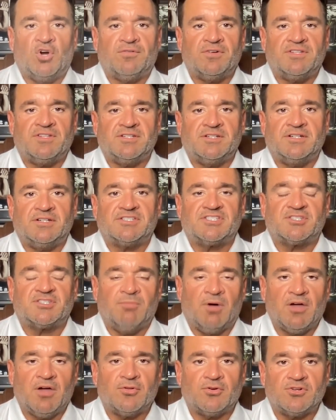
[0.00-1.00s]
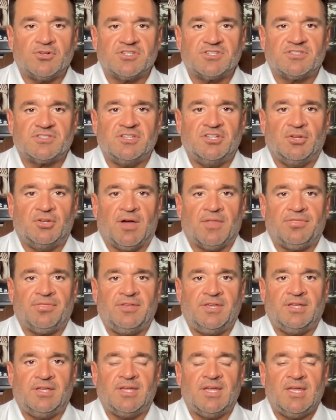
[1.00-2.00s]
over to Smothers, you know, I
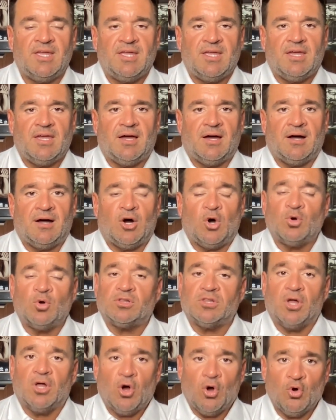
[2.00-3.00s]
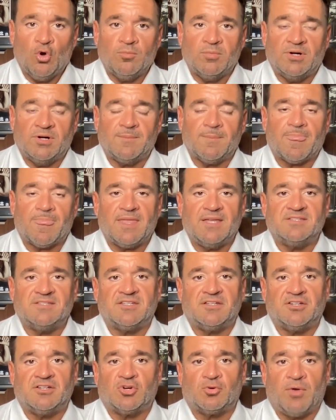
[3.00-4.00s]
think uh, Oklahoma is
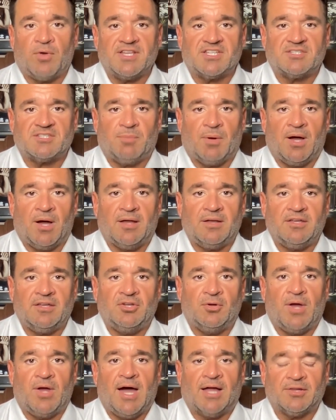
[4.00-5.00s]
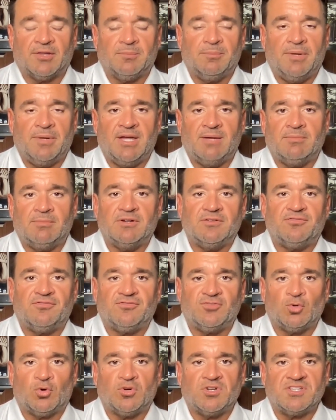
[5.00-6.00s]
in a great spot. You know, Alabama,
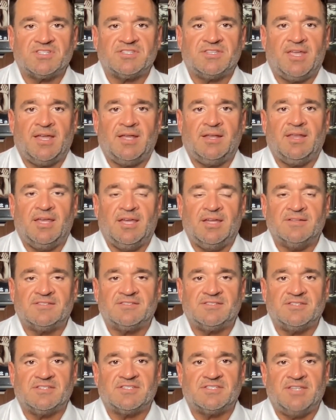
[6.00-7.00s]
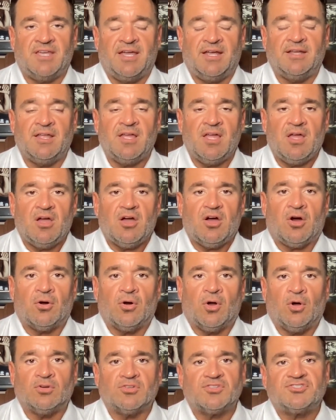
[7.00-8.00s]
Florida State, NC State
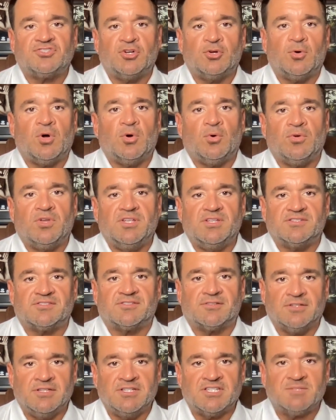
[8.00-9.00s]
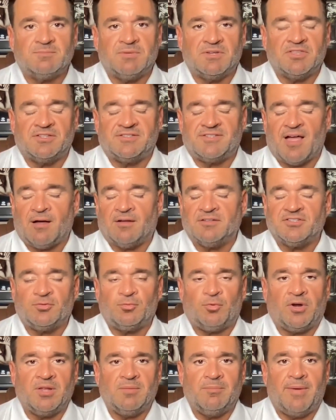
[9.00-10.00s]
are also on his list, but the
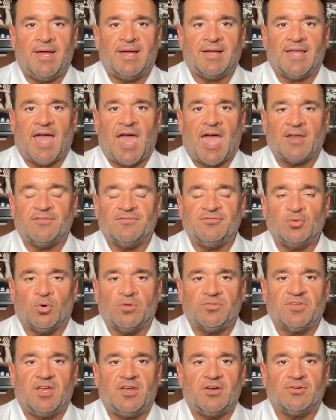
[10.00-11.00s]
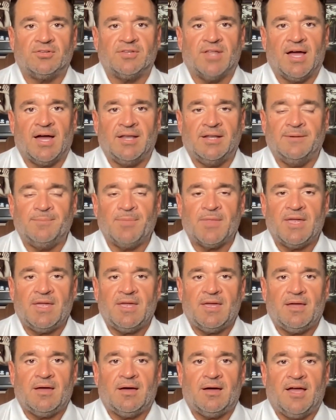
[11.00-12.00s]
talented running back out of North Carolina
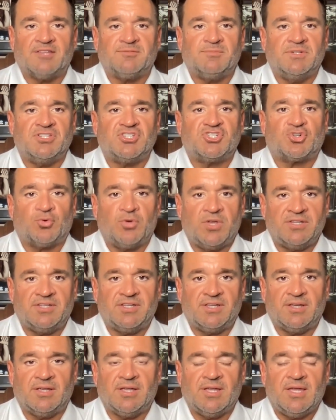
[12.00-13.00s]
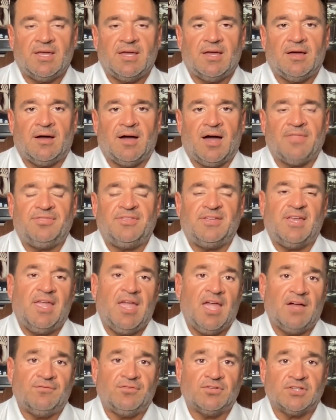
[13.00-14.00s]
uh, has been trending uh, I think,
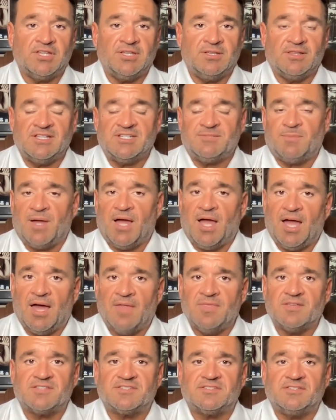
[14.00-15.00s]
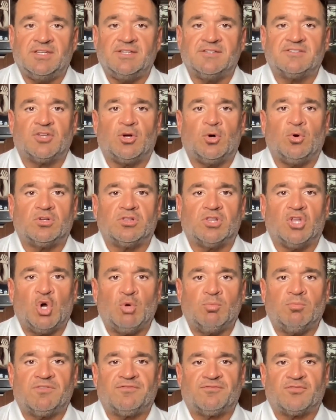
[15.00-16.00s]
heavily, at least behind the scenes, to
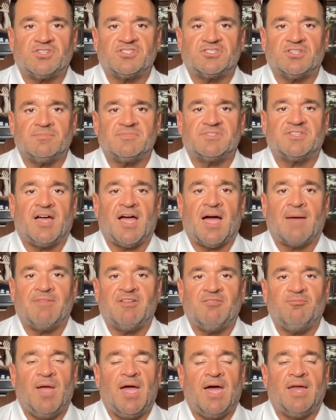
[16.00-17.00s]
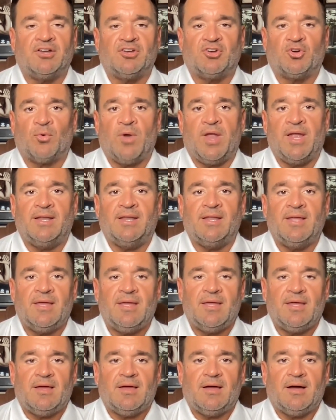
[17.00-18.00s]
Oklahoma for some time. They've had a great
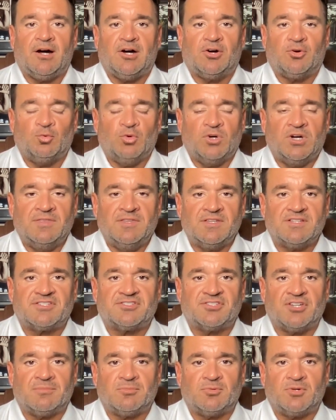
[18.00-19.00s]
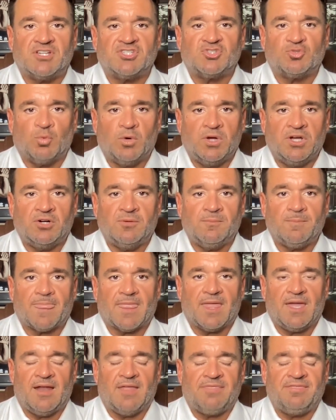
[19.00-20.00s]
uh, run this summer as well.
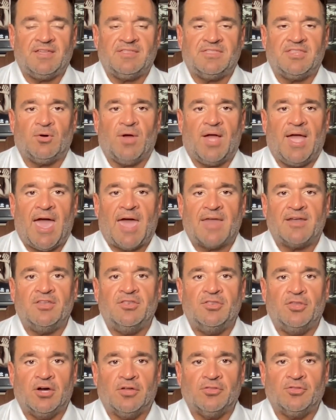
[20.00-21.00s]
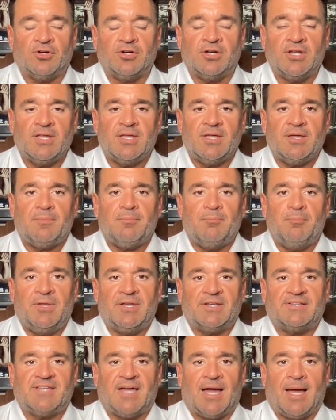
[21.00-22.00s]
And I think they'll add another
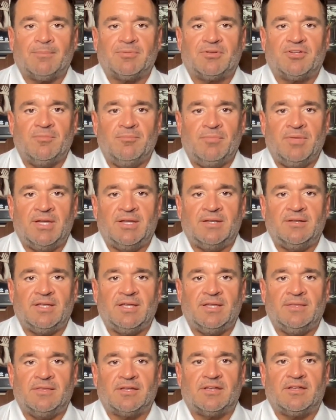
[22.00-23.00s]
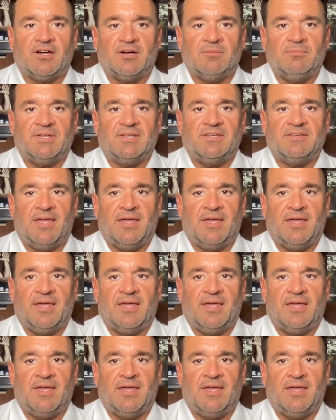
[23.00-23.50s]
big time commit in the coming